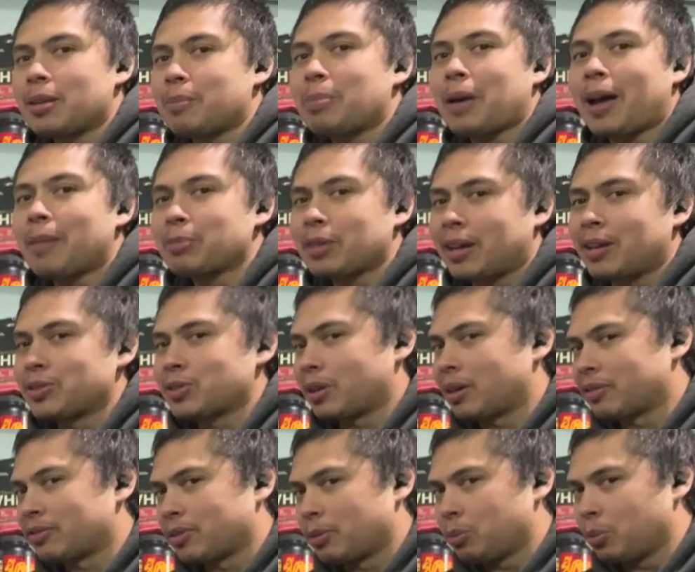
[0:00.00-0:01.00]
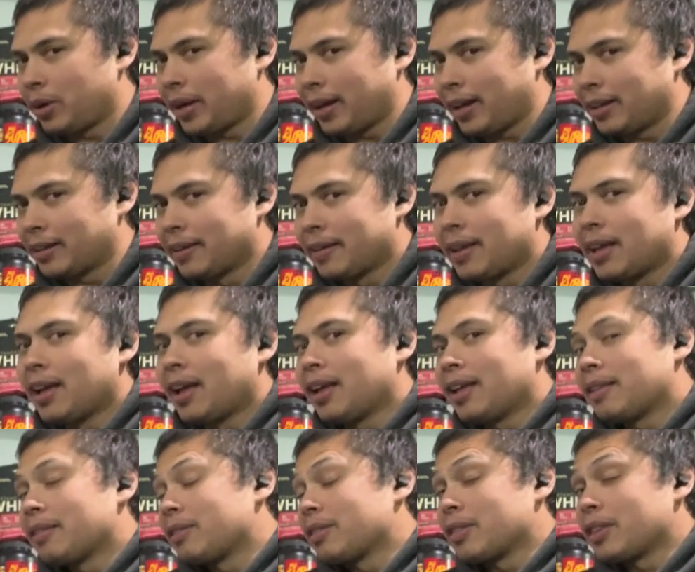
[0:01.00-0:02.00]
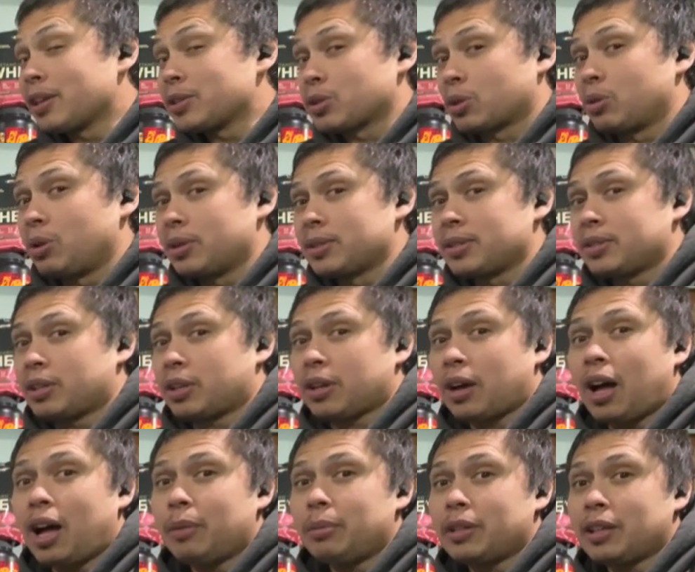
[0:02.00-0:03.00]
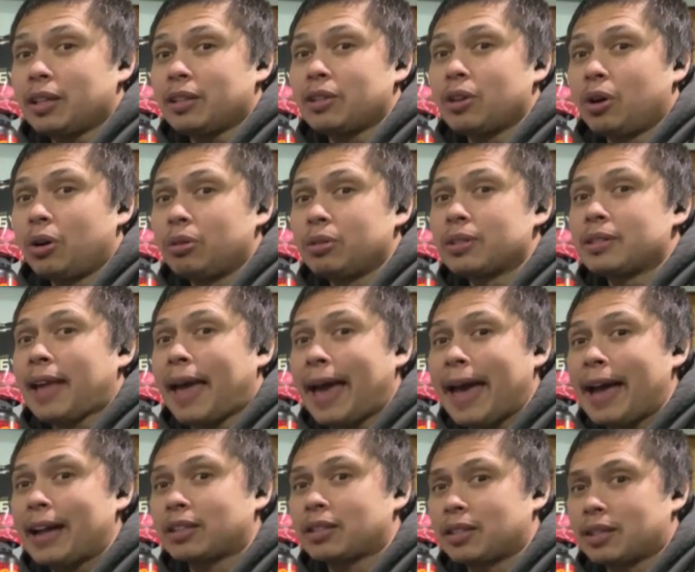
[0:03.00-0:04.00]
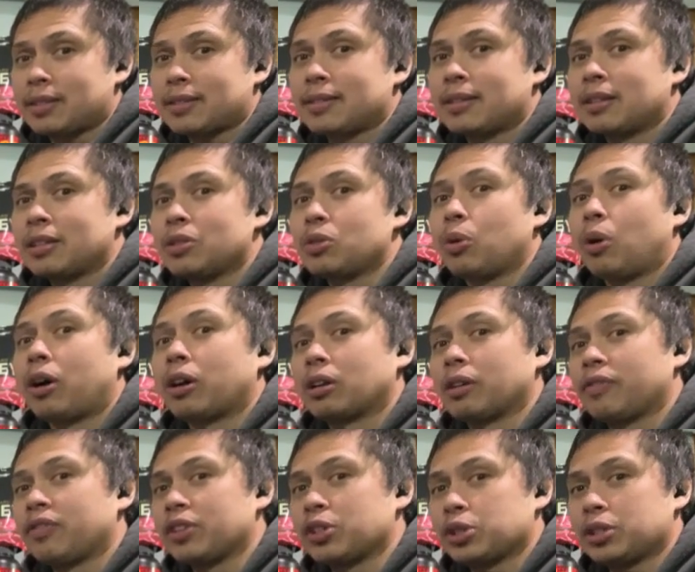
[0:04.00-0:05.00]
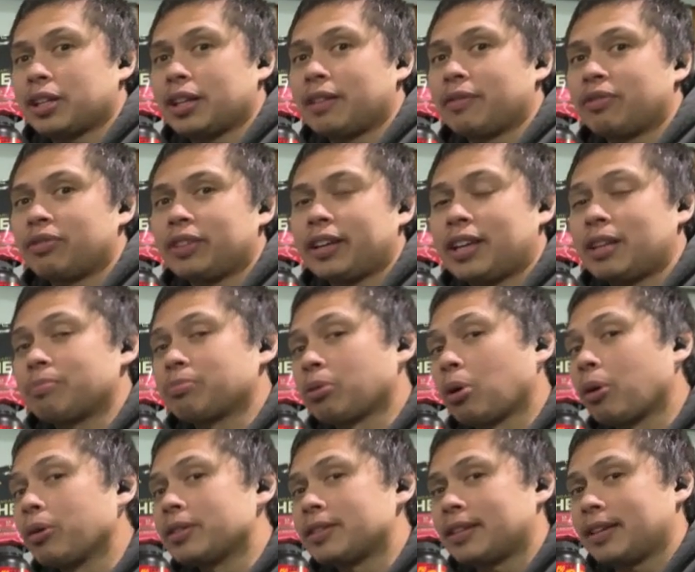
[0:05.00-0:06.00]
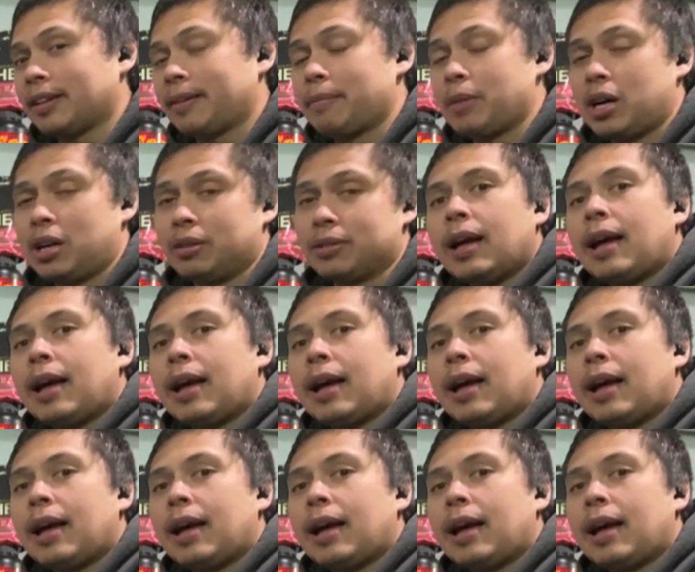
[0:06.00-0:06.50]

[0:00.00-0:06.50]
peptides are from whey. These are also commonly known tactics to artificially inflate protein amounts.